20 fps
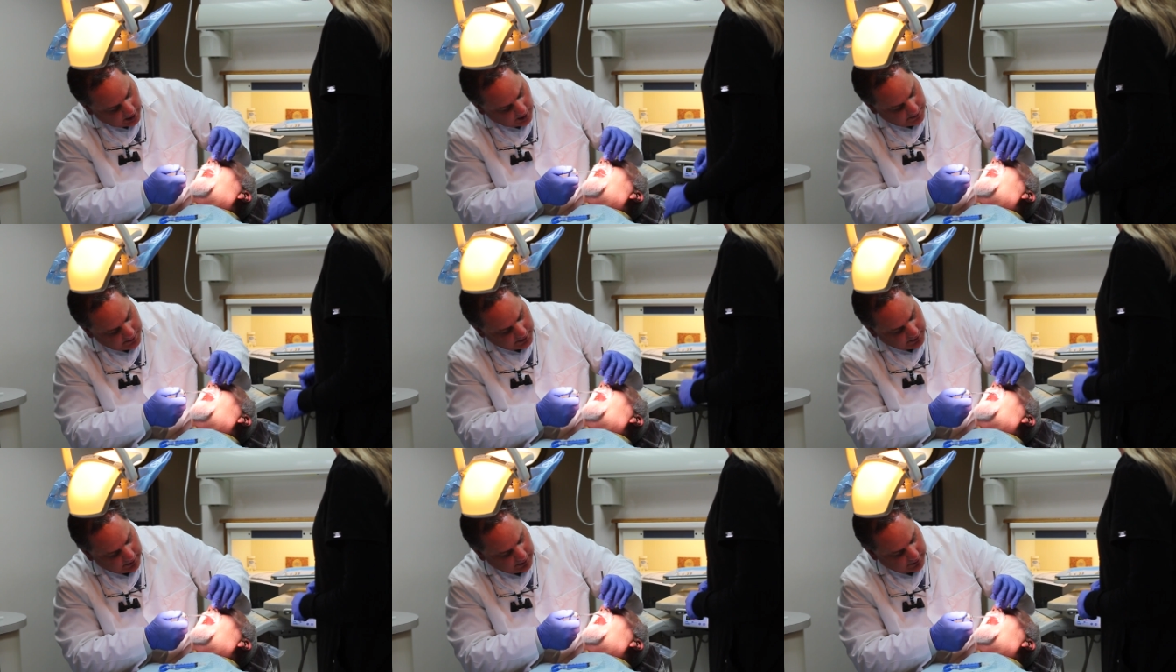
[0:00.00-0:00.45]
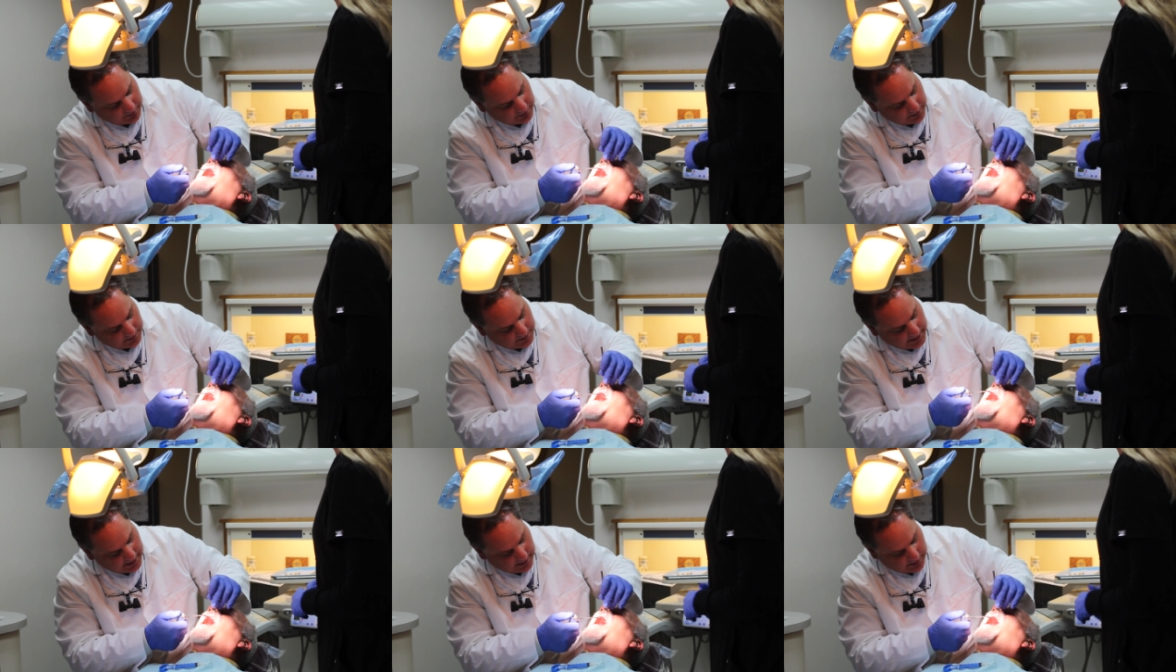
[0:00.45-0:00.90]
carpule is
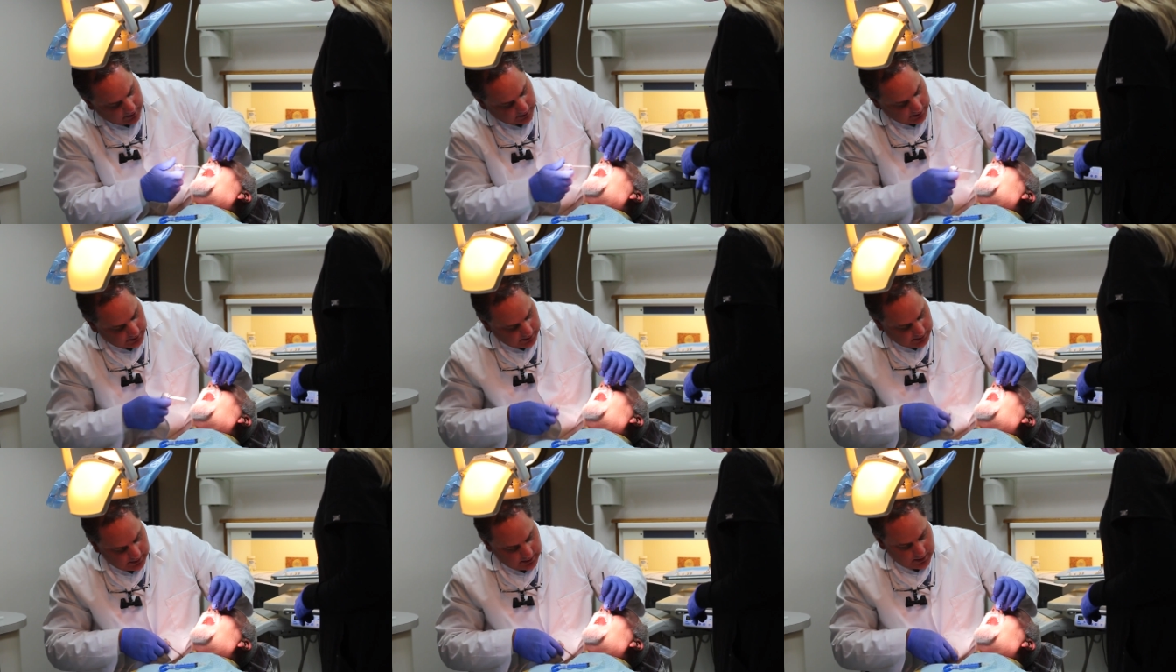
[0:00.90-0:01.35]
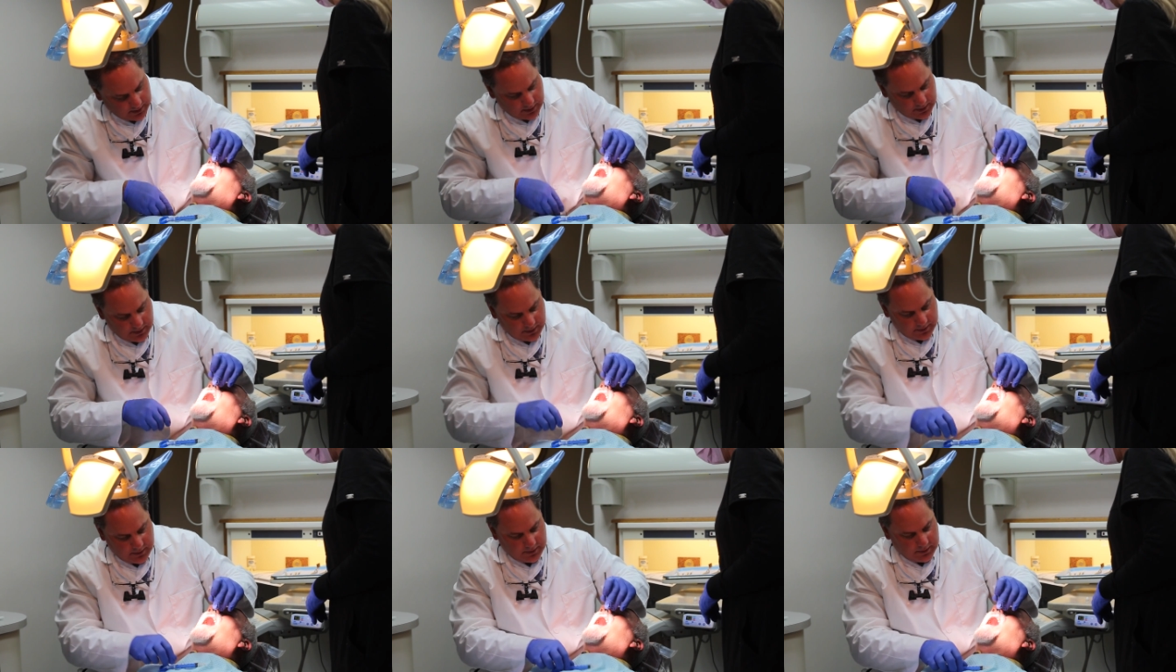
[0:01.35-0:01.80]
about
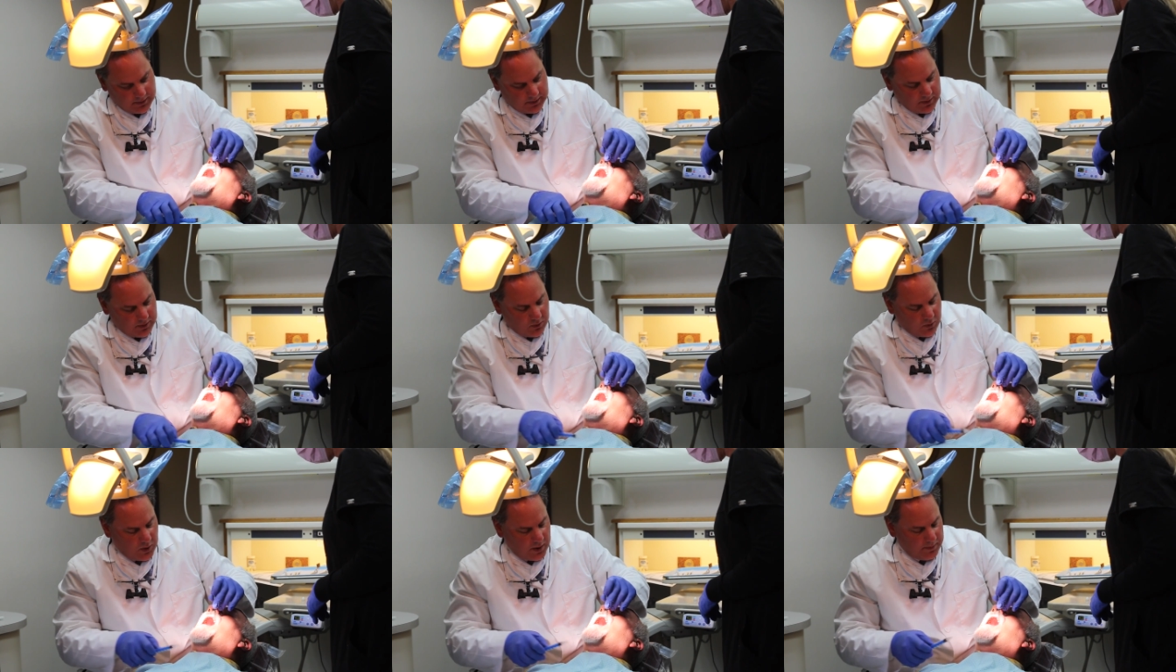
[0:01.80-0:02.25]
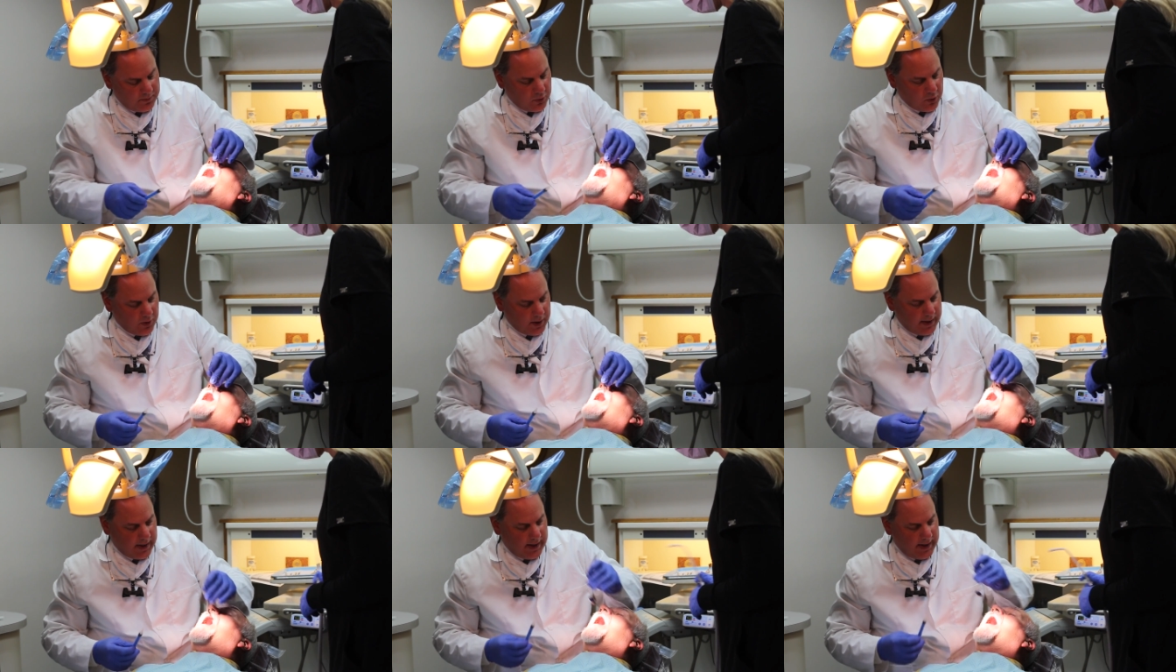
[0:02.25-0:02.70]

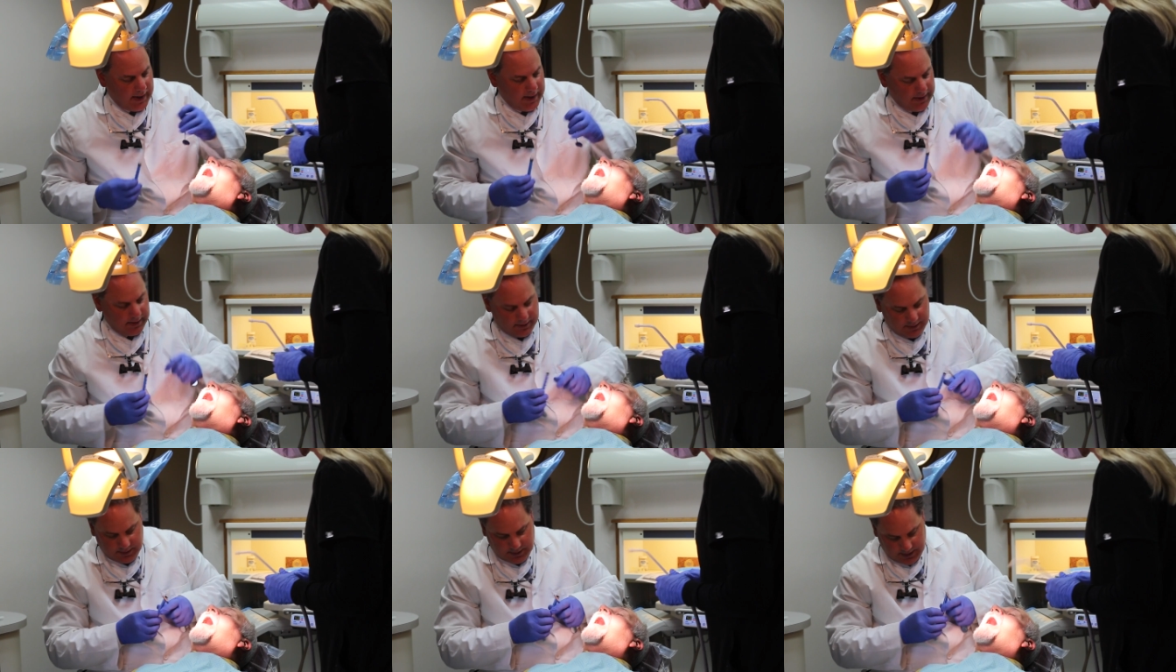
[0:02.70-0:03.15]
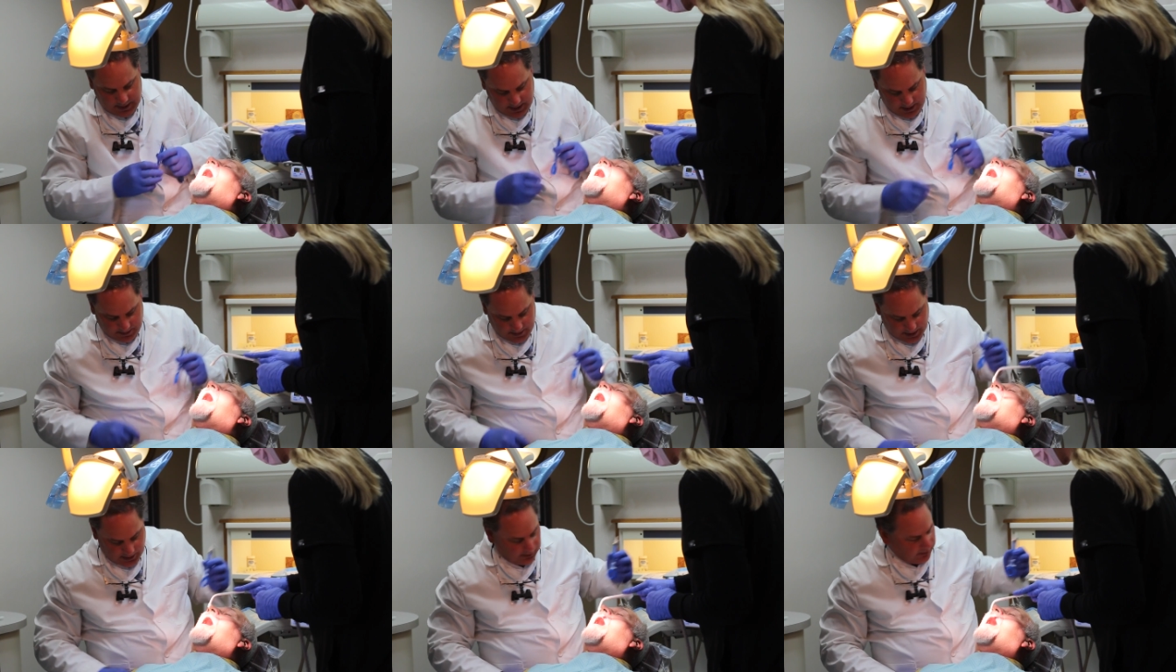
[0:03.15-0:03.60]
1.8
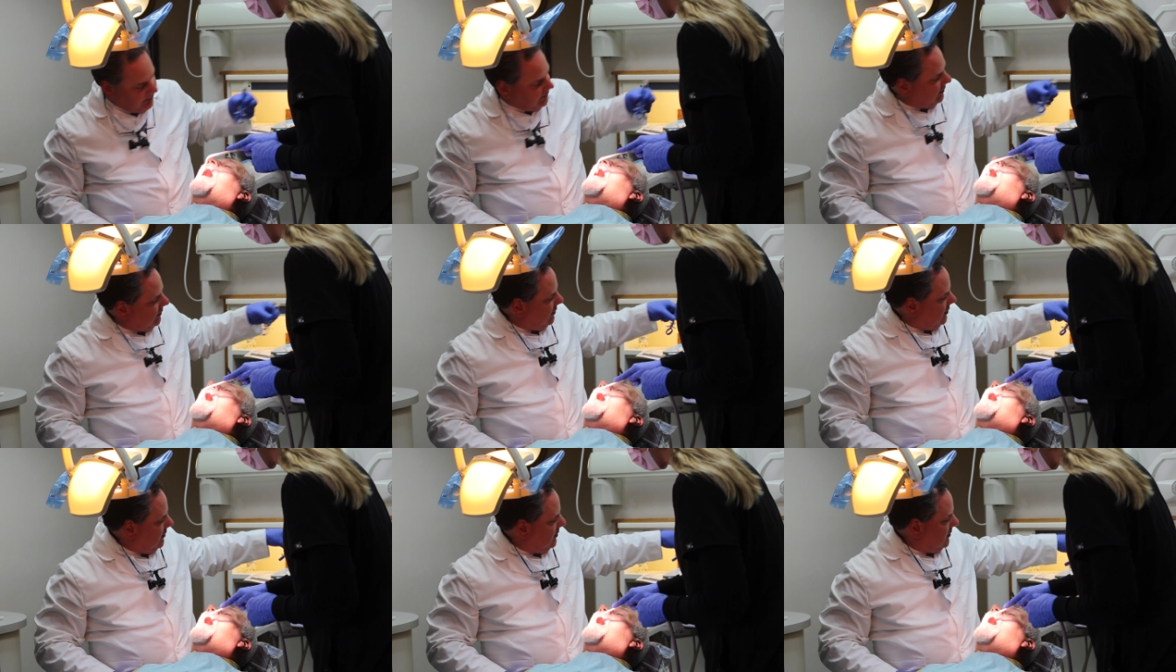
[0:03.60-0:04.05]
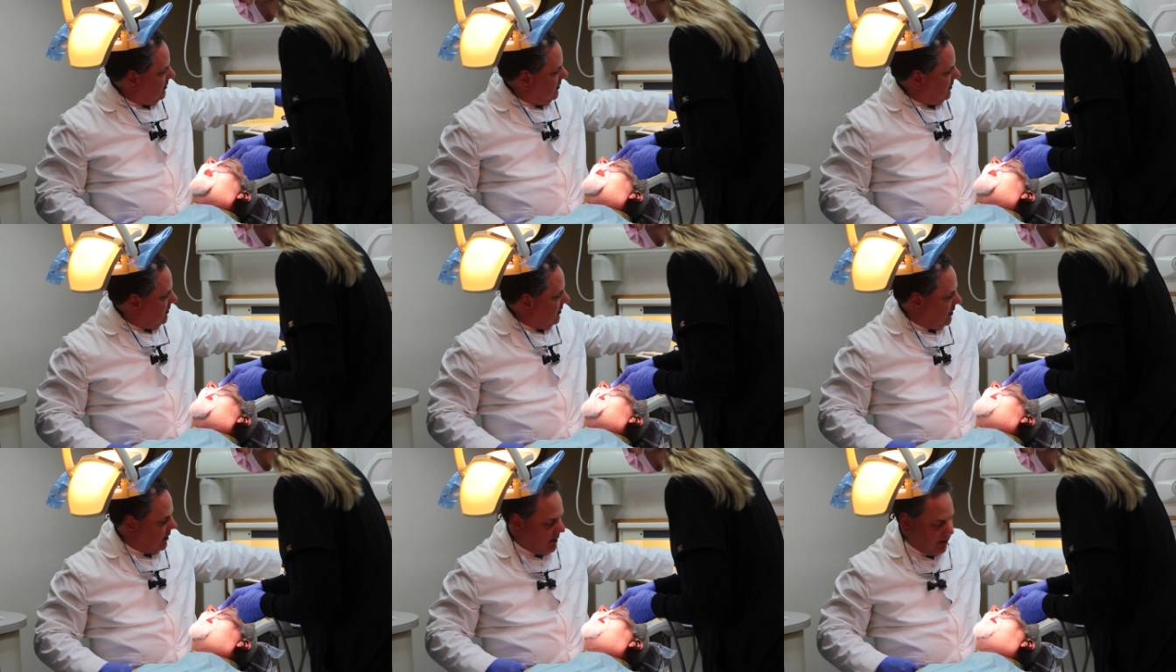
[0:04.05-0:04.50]

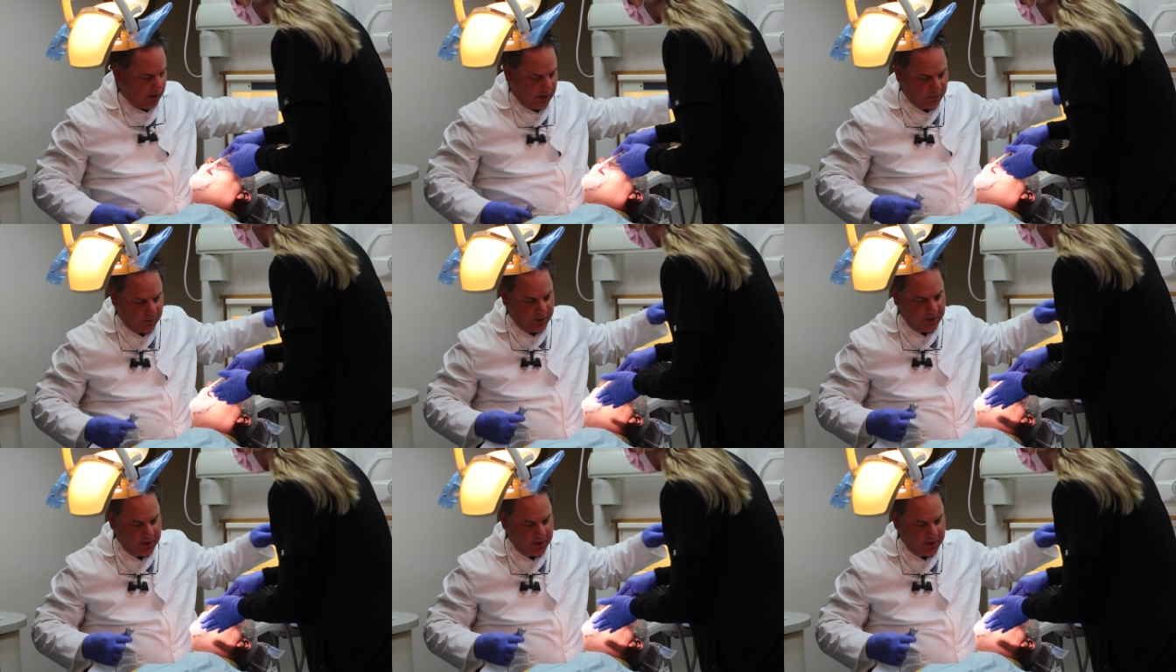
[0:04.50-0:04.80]
mLs.